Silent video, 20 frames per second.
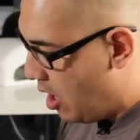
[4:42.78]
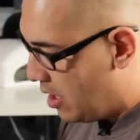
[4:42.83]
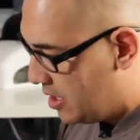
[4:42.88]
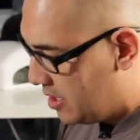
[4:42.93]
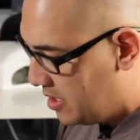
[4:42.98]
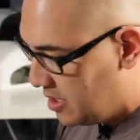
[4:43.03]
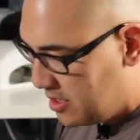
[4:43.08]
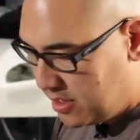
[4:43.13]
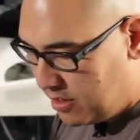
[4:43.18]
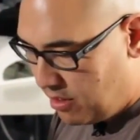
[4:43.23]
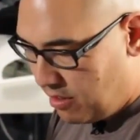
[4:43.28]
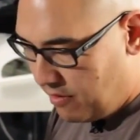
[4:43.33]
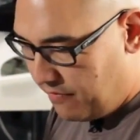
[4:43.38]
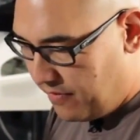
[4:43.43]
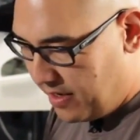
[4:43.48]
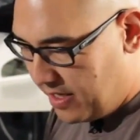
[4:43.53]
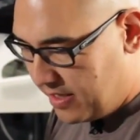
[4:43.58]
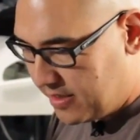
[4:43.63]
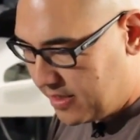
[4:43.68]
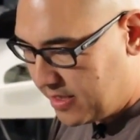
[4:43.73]
onto the
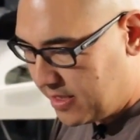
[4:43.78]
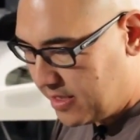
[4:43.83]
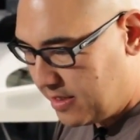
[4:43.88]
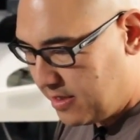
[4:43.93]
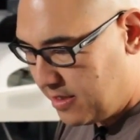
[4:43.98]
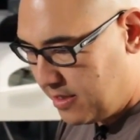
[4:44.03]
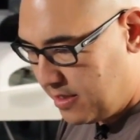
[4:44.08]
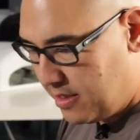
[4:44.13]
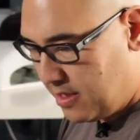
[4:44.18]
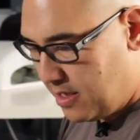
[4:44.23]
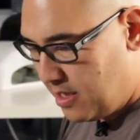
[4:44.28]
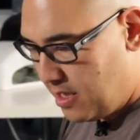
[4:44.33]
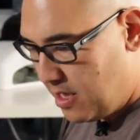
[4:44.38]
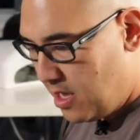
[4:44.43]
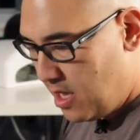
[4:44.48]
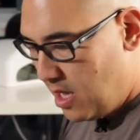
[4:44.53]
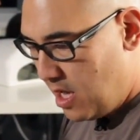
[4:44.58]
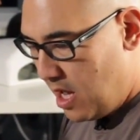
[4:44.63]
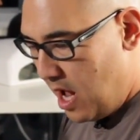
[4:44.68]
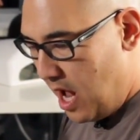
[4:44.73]
surface.
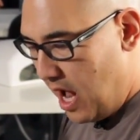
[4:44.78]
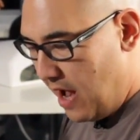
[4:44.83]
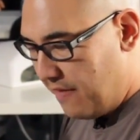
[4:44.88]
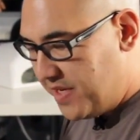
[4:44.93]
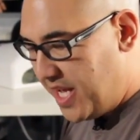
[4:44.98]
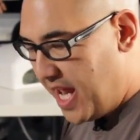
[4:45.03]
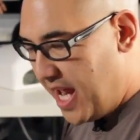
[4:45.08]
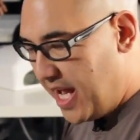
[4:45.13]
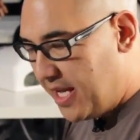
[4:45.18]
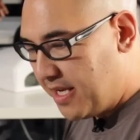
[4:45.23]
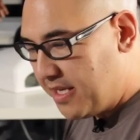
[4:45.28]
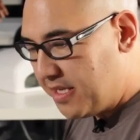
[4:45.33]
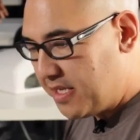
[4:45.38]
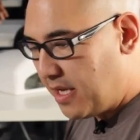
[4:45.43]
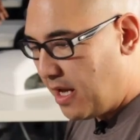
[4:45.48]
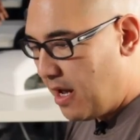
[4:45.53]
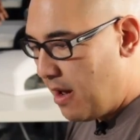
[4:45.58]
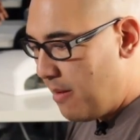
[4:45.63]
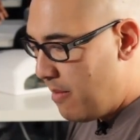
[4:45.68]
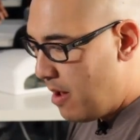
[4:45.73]
I've taken
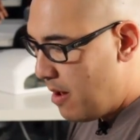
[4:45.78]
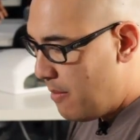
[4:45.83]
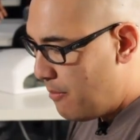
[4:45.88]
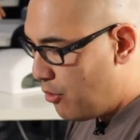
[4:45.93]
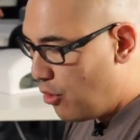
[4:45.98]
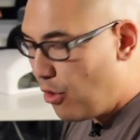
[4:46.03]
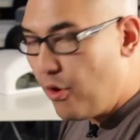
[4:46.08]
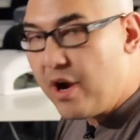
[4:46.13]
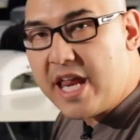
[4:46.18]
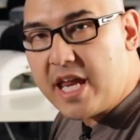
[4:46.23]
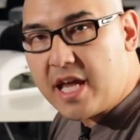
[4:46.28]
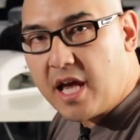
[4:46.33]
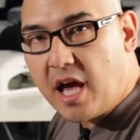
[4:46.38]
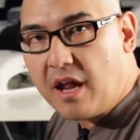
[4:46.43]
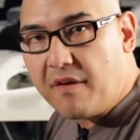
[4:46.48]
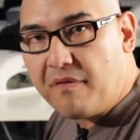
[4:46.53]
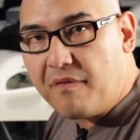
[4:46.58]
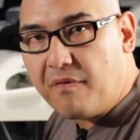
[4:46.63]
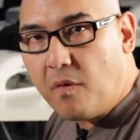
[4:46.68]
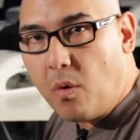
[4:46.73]
some
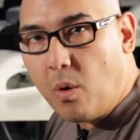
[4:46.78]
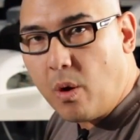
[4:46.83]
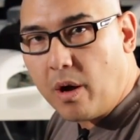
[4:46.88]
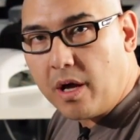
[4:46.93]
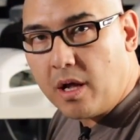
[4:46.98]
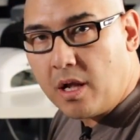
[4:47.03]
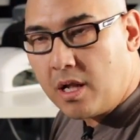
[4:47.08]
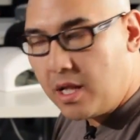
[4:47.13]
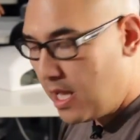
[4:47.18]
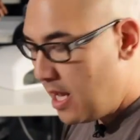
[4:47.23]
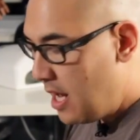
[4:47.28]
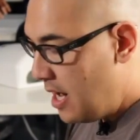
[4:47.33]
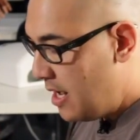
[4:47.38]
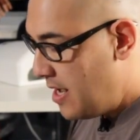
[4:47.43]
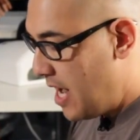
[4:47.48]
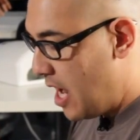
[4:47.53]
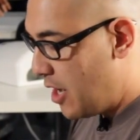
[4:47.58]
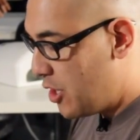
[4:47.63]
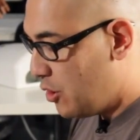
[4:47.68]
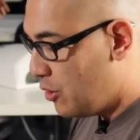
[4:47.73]
pre-cut foil.
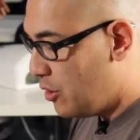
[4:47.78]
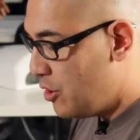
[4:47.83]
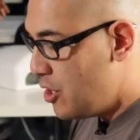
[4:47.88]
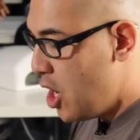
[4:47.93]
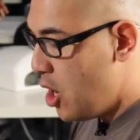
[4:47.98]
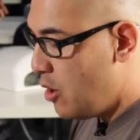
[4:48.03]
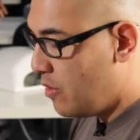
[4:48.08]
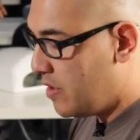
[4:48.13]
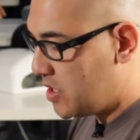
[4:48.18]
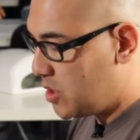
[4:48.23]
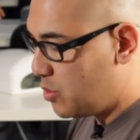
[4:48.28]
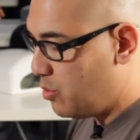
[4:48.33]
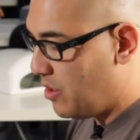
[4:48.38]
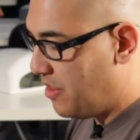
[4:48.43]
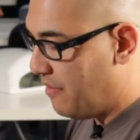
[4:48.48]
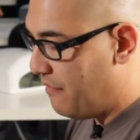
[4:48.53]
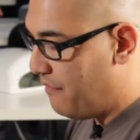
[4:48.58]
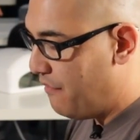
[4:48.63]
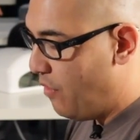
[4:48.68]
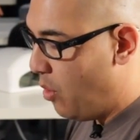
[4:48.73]
Now you'll notice with
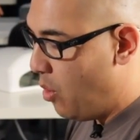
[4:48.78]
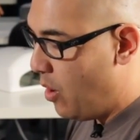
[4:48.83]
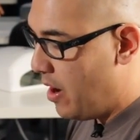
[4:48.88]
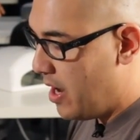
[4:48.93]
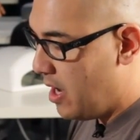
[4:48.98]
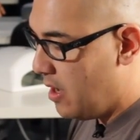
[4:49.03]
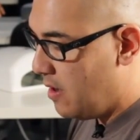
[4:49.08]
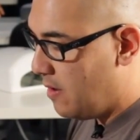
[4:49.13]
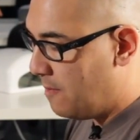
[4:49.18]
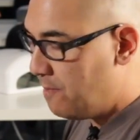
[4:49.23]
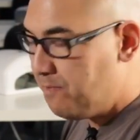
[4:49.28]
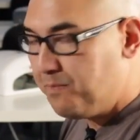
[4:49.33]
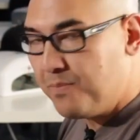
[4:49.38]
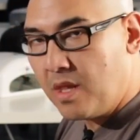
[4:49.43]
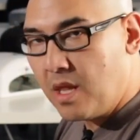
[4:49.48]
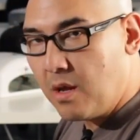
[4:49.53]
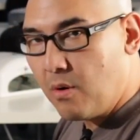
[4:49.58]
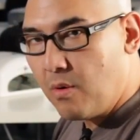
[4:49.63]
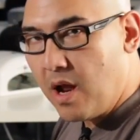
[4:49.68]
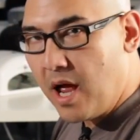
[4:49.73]
the foil,
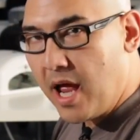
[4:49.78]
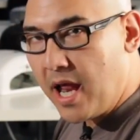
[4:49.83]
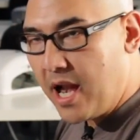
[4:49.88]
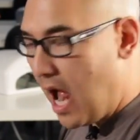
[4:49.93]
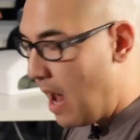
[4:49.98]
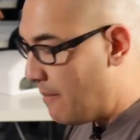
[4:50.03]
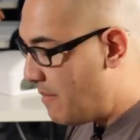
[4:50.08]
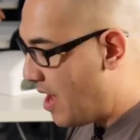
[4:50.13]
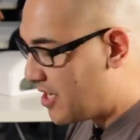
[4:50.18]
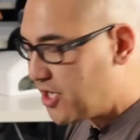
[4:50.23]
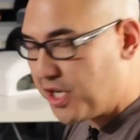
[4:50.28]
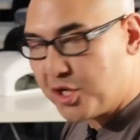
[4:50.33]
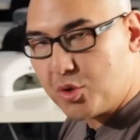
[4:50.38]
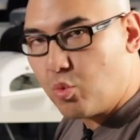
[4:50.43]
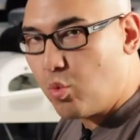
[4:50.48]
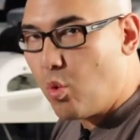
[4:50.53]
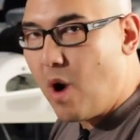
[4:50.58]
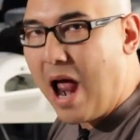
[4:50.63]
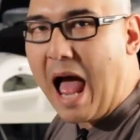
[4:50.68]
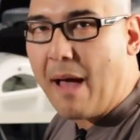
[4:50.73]
right, I'm not just
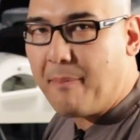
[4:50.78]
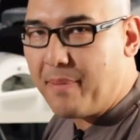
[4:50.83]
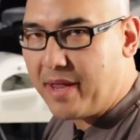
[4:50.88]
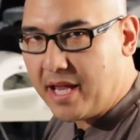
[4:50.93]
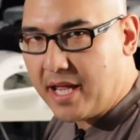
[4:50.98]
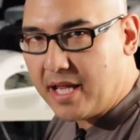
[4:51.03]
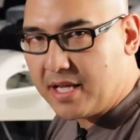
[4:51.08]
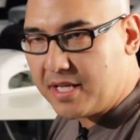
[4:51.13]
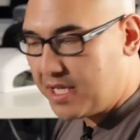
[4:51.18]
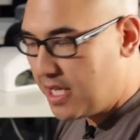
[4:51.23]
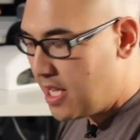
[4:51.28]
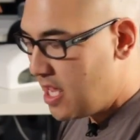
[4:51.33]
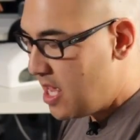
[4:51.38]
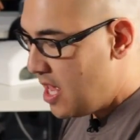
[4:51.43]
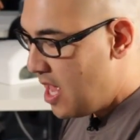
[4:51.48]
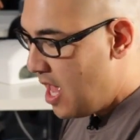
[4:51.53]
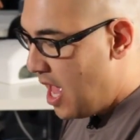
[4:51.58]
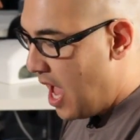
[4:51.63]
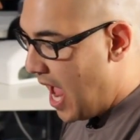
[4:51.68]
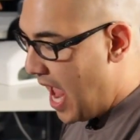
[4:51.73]
wrapping it.
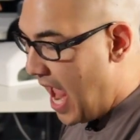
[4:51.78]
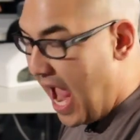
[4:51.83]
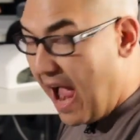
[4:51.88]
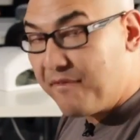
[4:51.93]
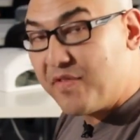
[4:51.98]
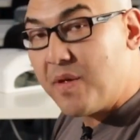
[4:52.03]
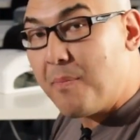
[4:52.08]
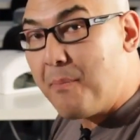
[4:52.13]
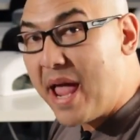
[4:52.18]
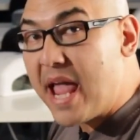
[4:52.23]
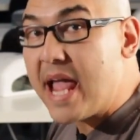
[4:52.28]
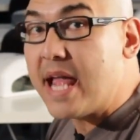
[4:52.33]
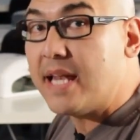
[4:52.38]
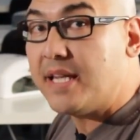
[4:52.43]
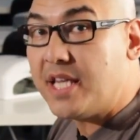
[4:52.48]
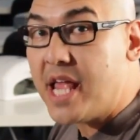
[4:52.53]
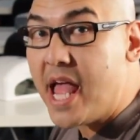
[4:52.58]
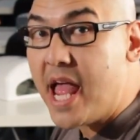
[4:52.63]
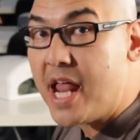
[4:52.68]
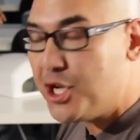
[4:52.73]
I have to pay
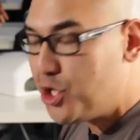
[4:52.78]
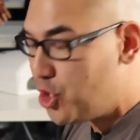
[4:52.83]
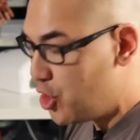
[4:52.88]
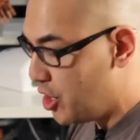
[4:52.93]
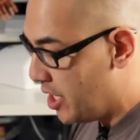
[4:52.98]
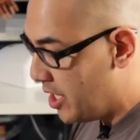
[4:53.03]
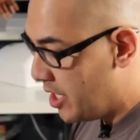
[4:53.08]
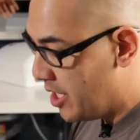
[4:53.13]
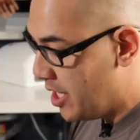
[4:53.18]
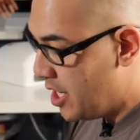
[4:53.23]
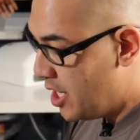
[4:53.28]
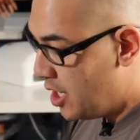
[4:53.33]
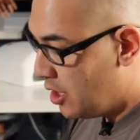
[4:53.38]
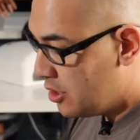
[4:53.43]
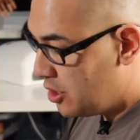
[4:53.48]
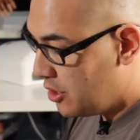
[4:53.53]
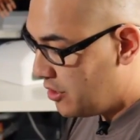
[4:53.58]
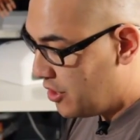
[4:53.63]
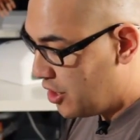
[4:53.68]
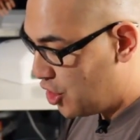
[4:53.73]
attention
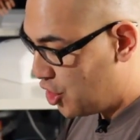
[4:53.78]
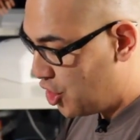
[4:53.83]
to the